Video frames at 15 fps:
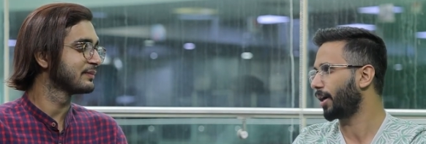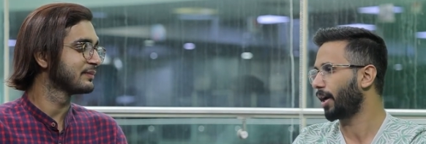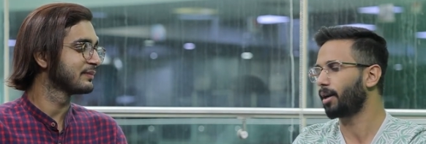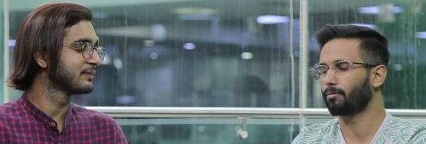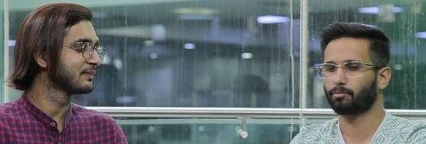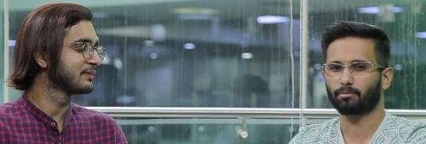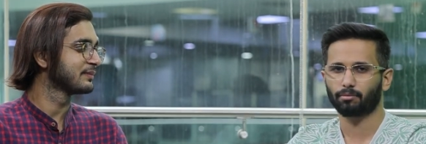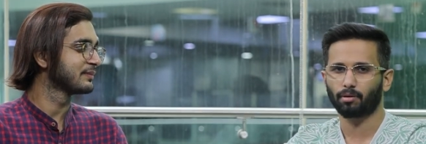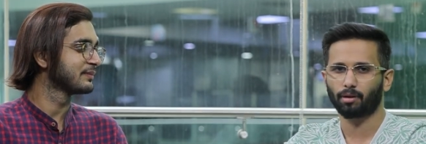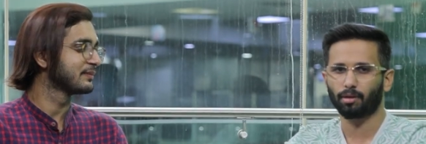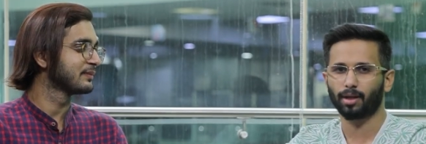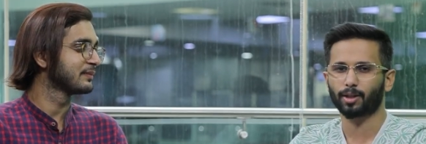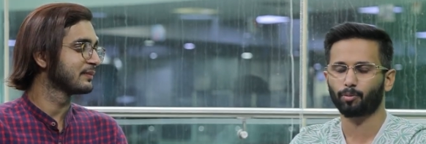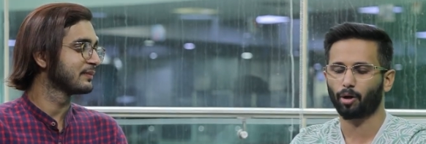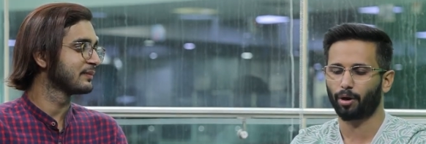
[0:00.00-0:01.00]
Speaker 1: And
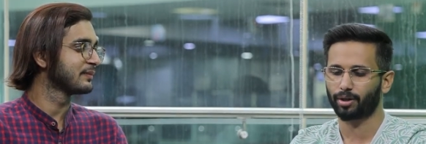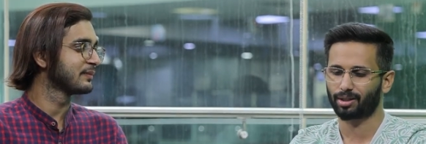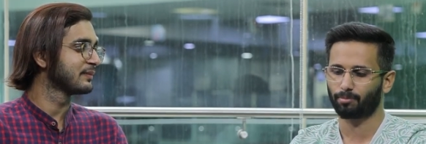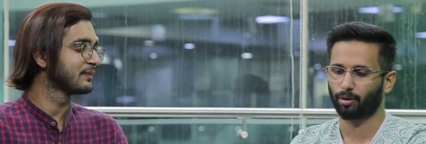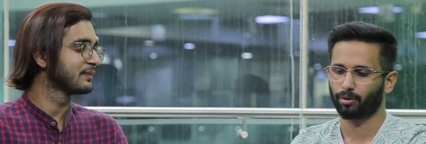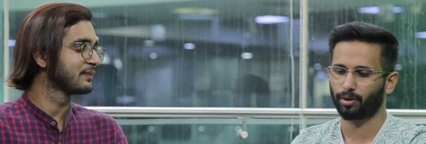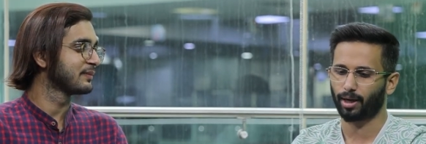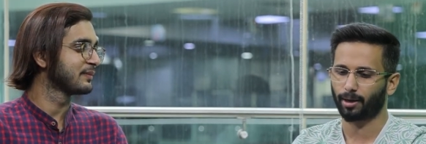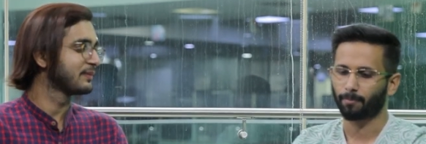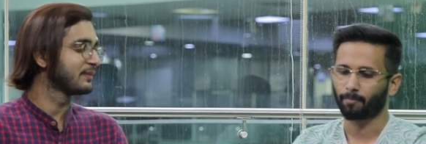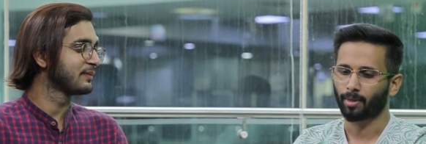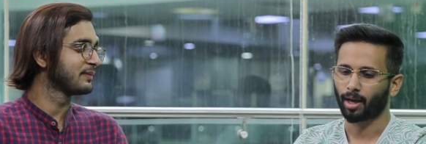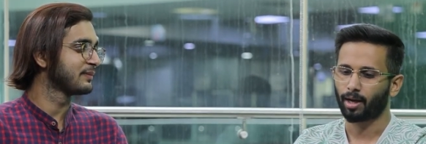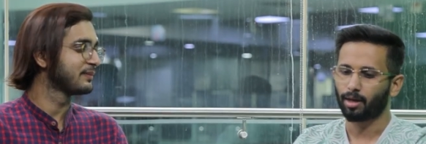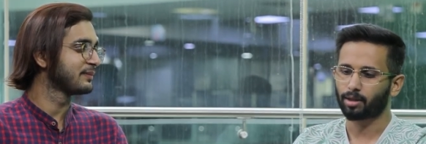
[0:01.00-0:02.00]
let's be honest about that.
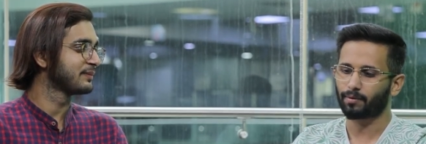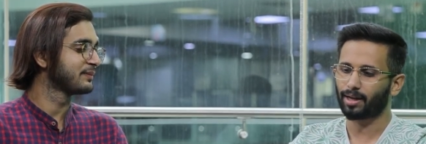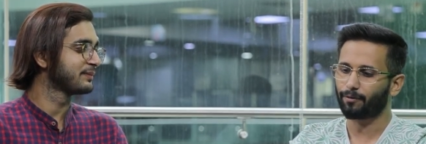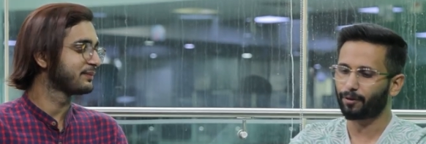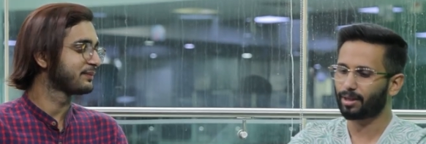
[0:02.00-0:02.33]
So when a